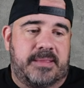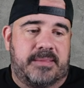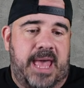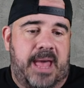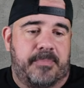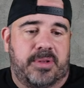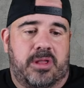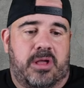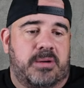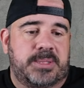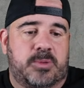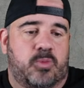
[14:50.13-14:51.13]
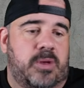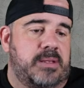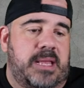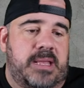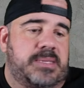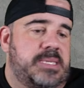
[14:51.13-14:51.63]
that belongs to what,
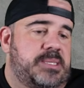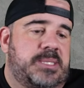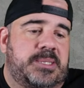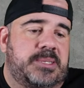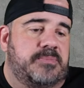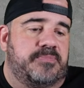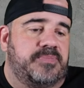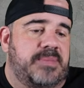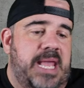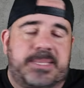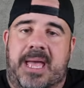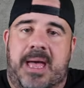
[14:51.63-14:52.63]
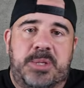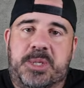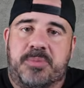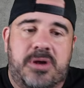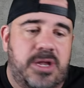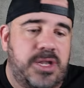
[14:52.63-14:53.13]
that's not how much you
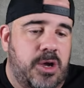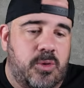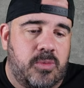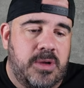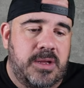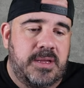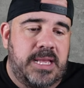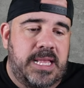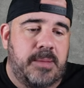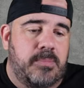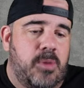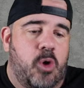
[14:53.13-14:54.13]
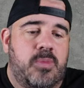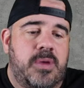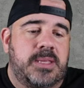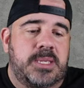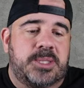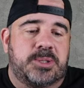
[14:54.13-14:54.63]
put on. No, The
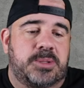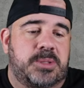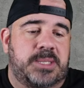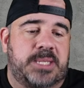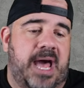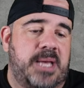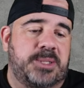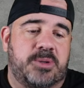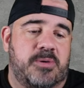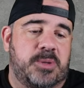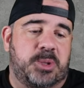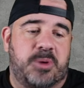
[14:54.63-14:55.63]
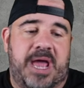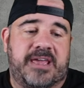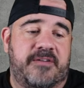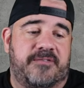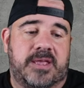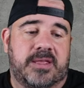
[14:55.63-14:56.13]
moment the size starts
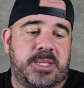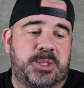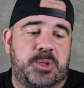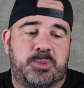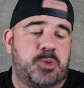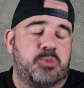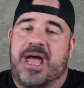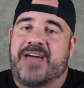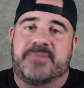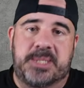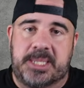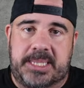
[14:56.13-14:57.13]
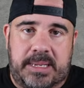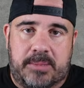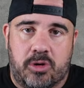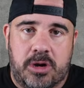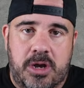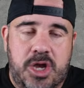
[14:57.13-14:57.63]
tracking feelings, you do not have a system
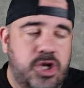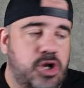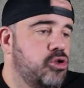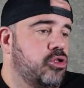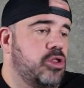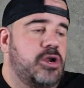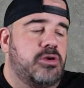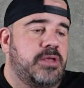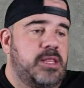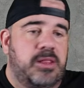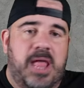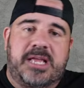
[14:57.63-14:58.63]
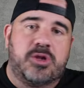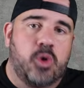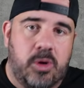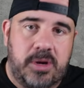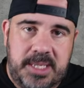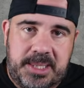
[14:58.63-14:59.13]
anymore. You're literally
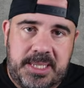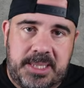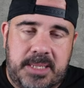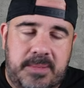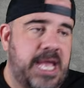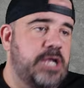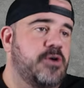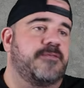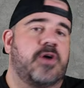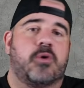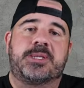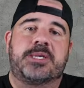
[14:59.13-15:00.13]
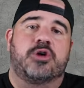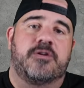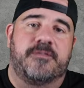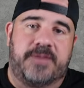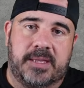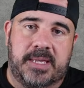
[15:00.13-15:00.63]
ignoring the system and you're focusing on
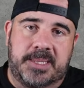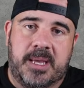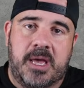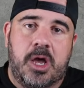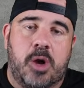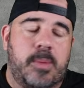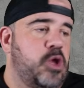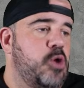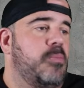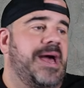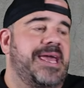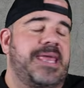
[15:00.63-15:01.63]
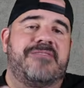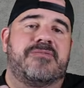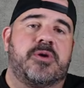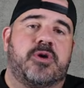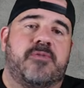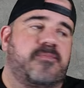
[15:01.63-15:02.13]
your feelings. You might
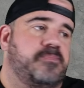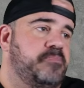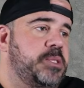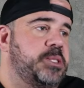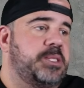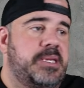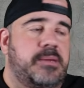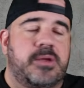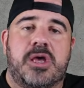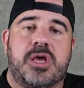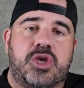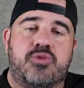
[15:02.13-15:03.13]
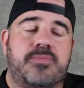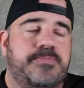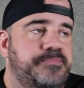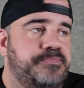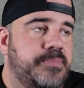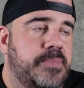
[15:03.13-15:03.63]
even see you
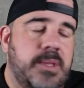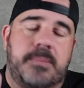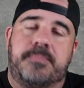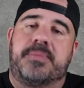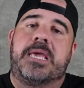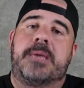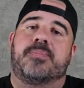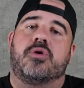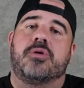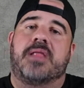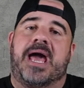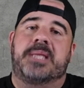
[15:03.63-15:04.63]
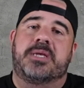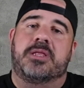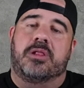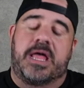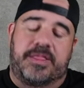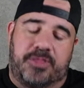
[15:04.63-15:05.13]
people like to let